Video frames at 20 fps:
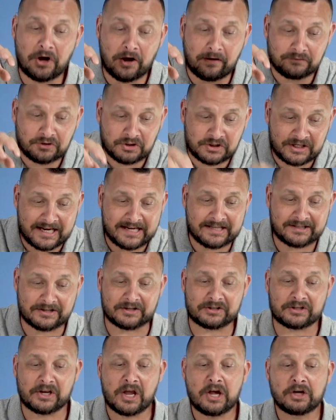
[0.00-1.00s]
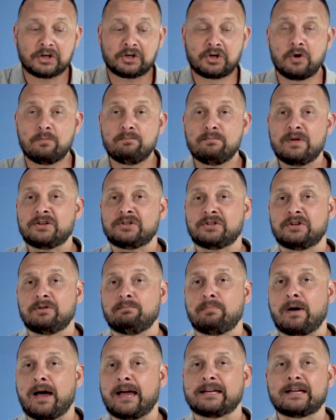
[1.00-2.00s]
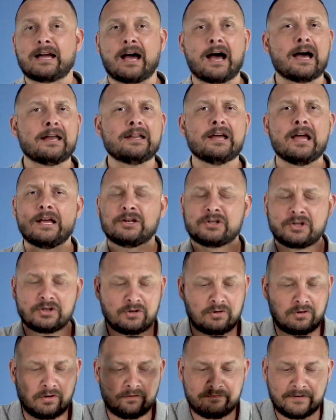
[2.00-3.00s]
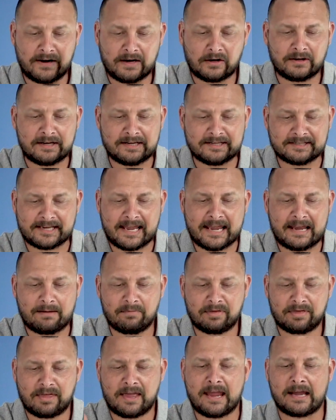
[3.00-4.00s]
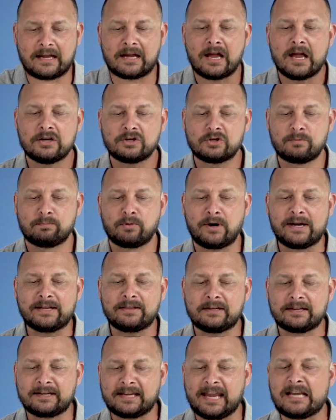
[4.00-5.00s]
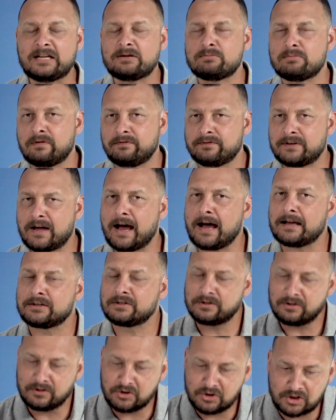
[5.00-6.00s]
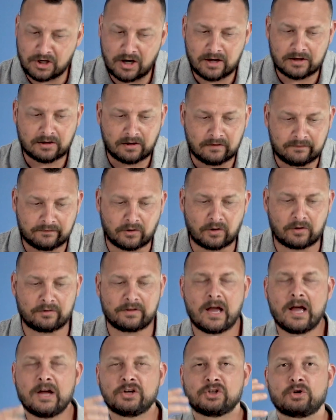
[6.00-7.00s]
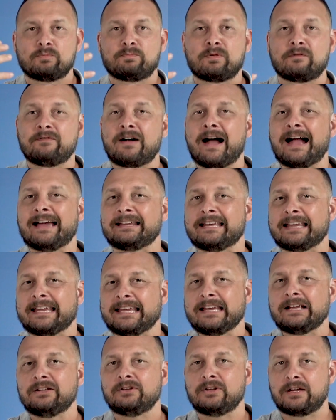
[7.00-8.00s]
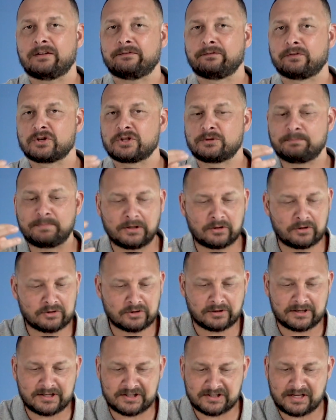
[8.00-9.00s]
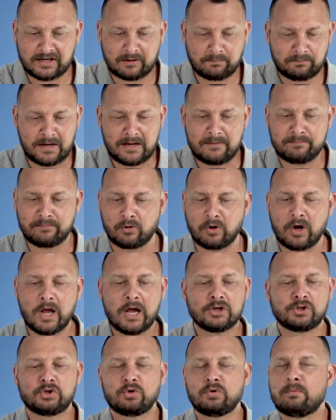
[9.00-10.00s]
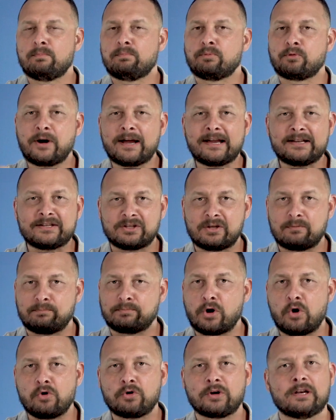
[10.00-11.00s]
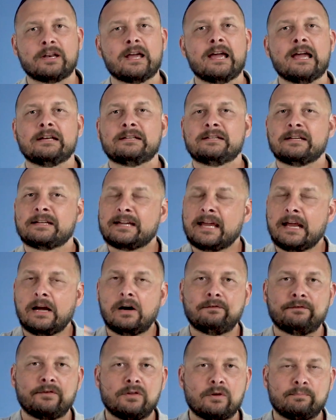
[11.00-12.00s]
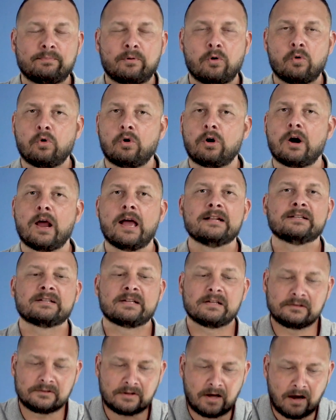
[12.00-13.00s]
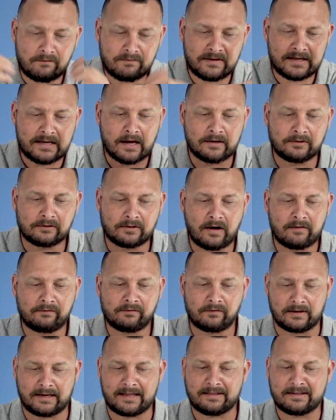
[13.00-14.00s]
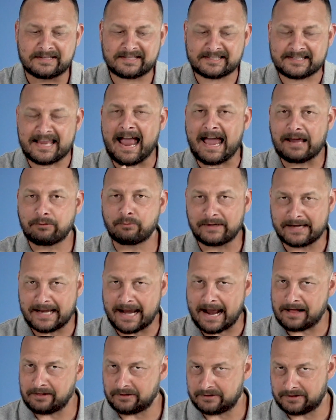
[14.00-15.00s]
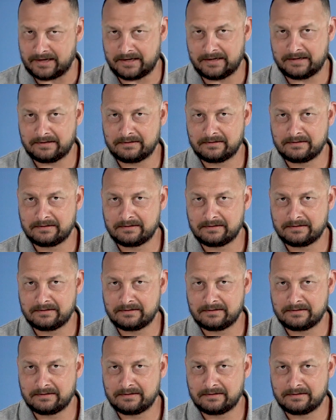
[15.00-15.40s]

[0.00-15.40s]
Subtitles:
of Jesus, commissioned by God to do the very same thing, to bring the kingdom of God to the junk of earth, to provide healing for spiritually sick people, to embrace the broken, to care for the poor, to love the unlovely. And the sad reality